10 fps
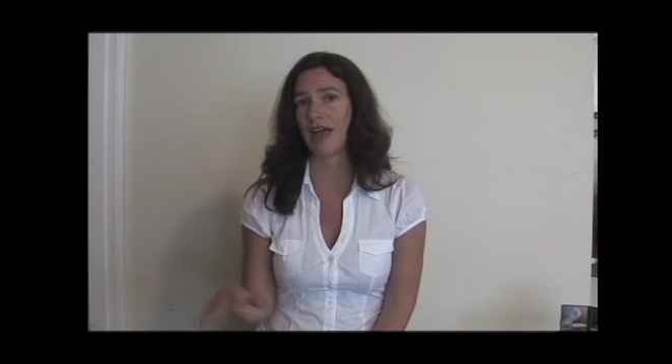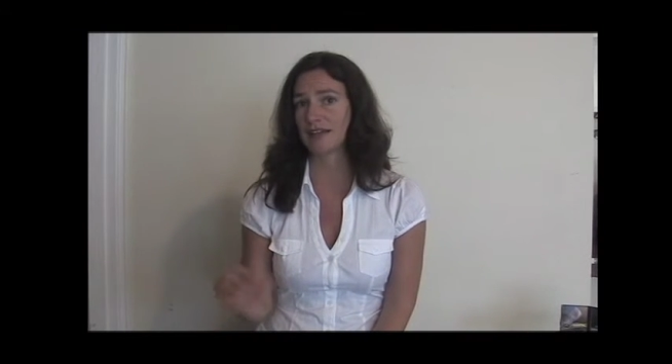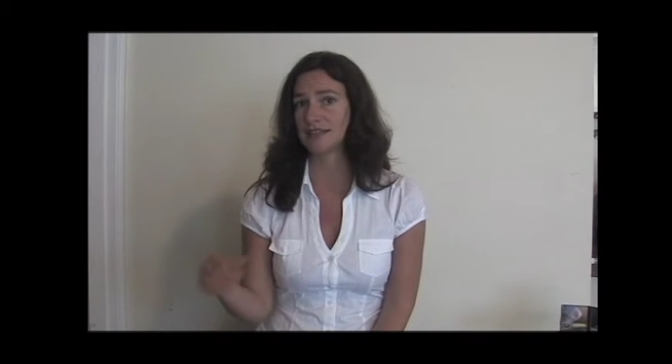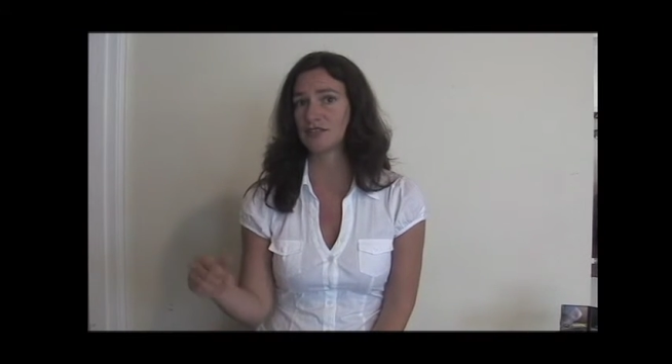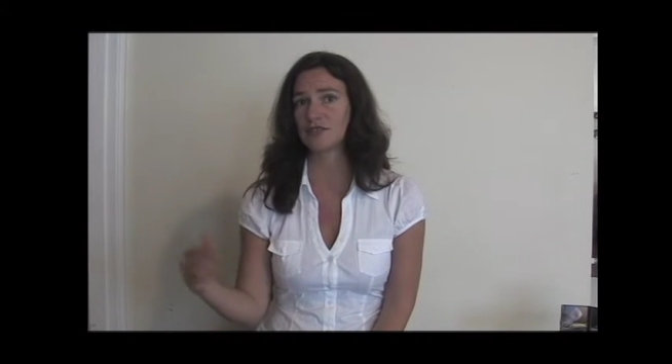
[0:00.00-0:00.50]

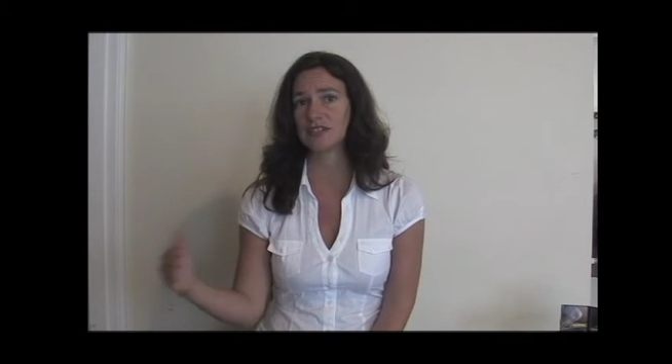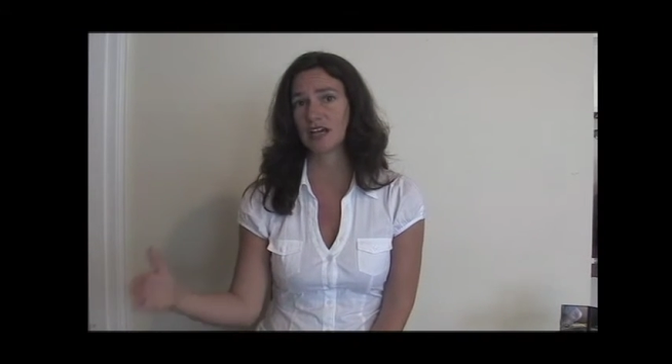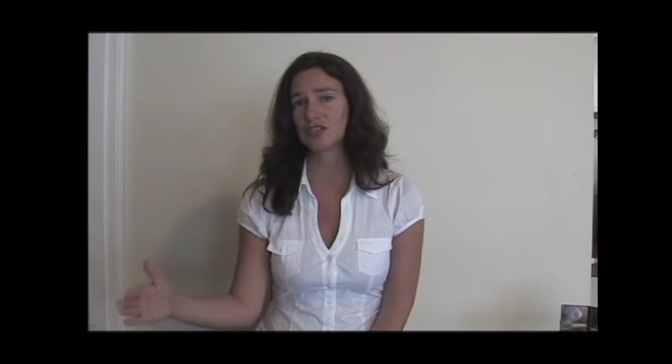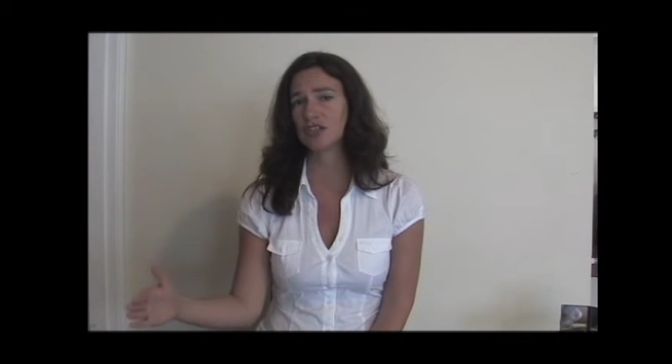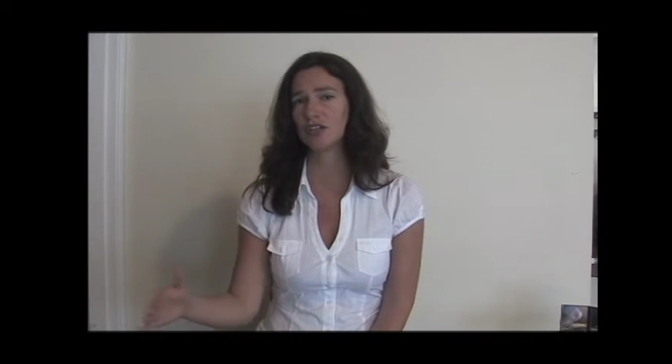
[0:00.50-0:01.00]
accent
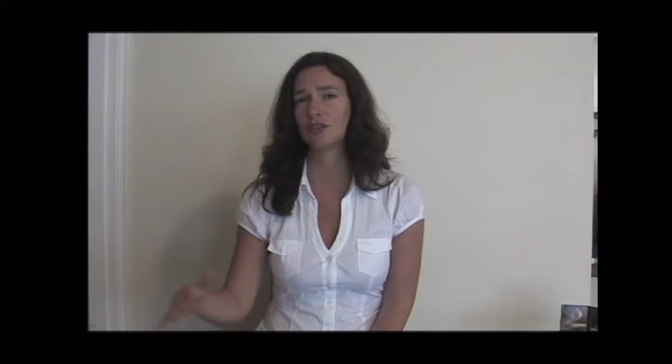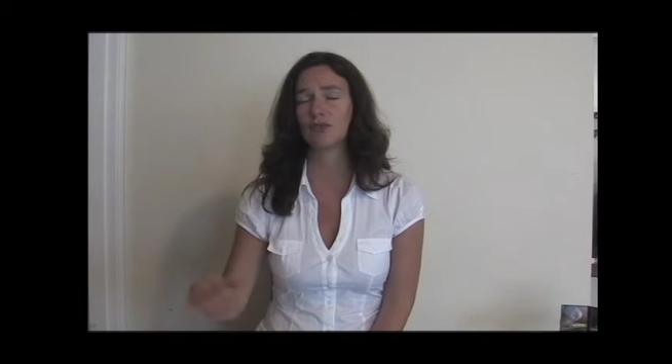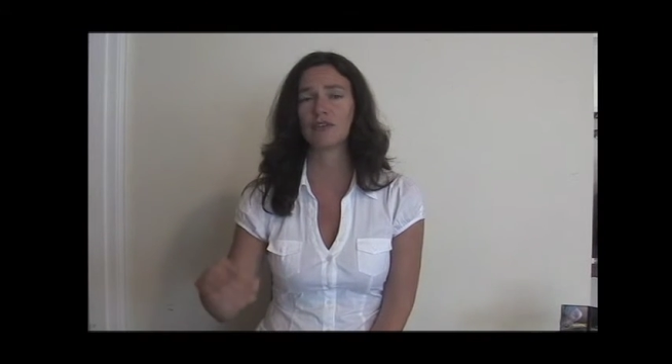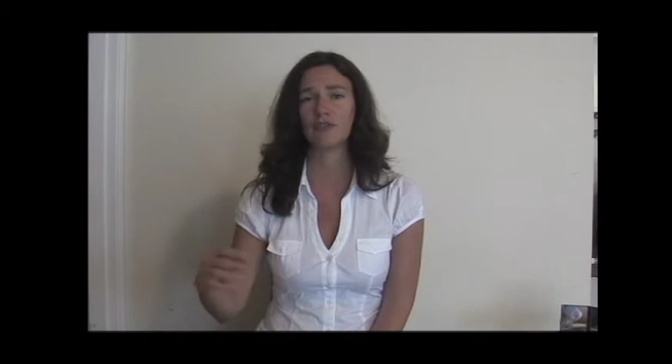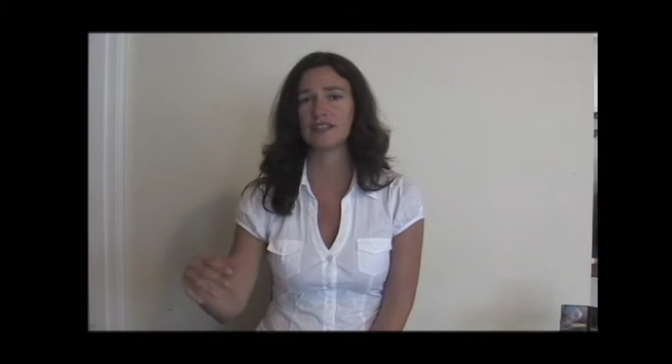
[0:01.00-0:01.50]
reduction
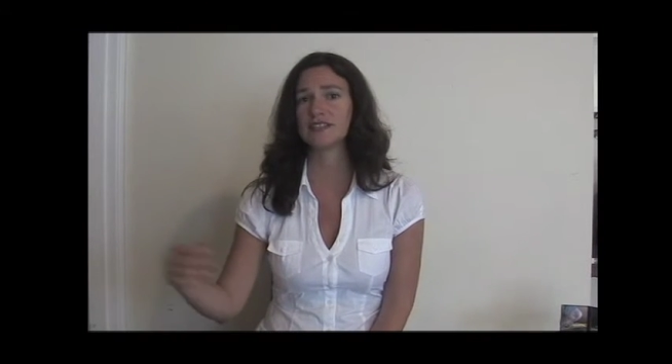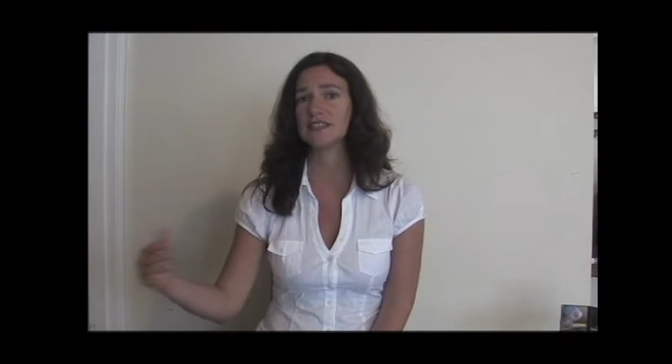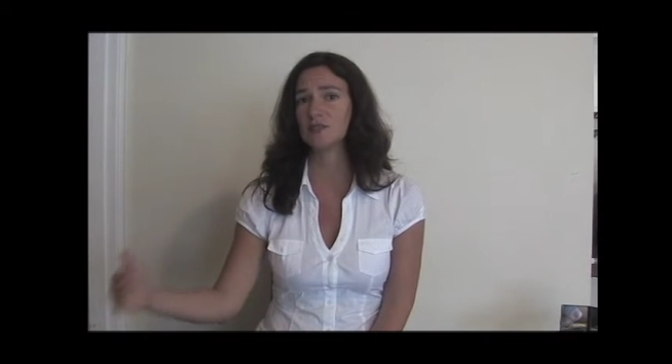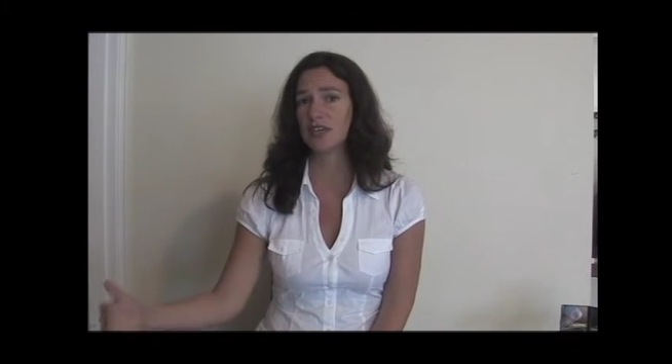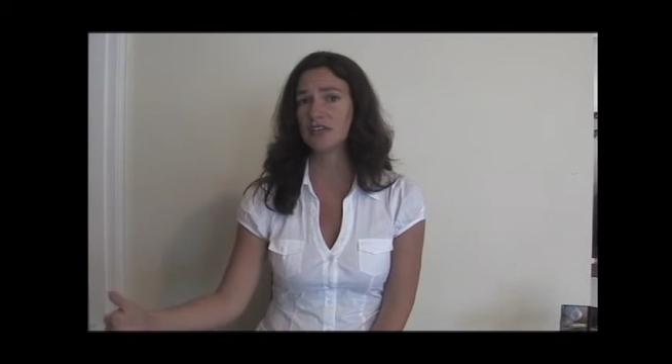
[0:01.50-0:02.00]
or voice and
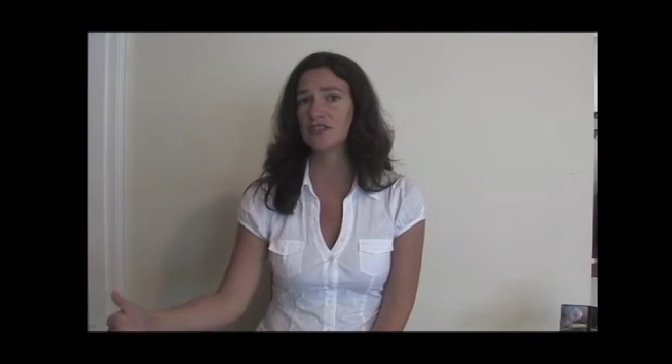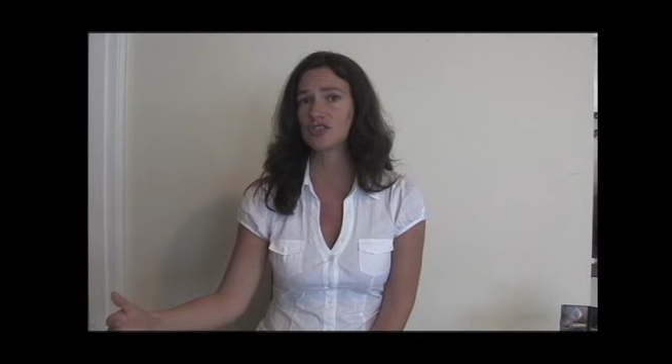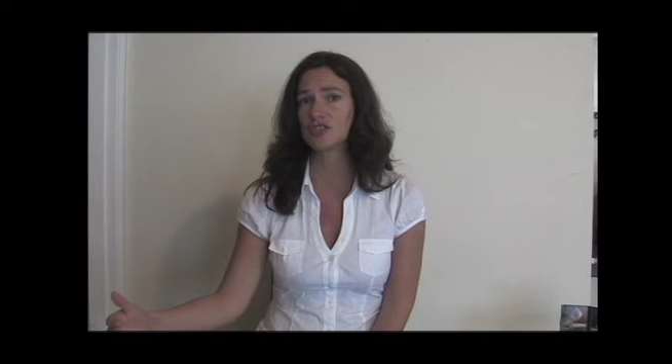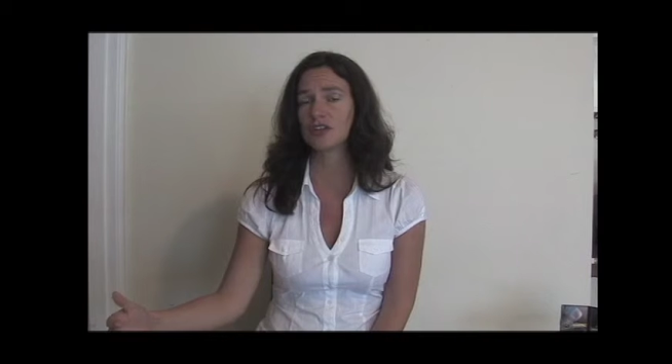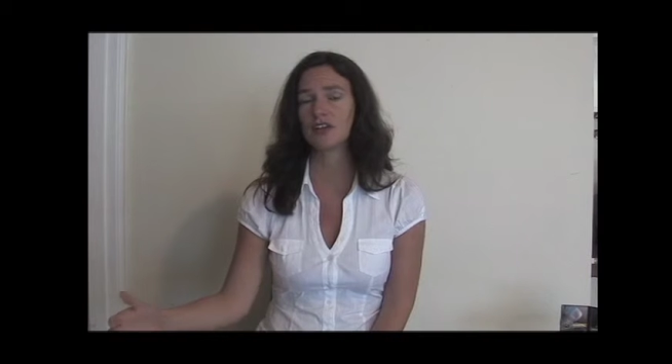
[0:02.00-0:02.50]

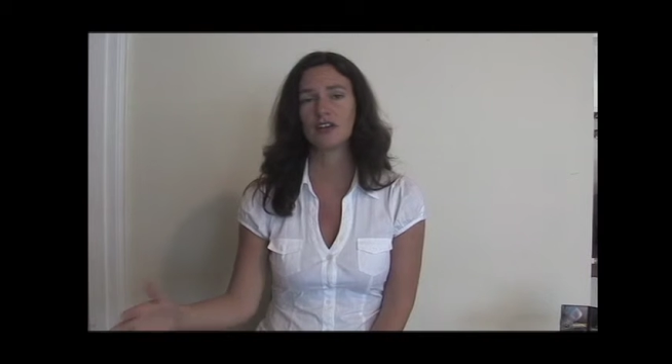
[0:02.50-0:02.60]
speech.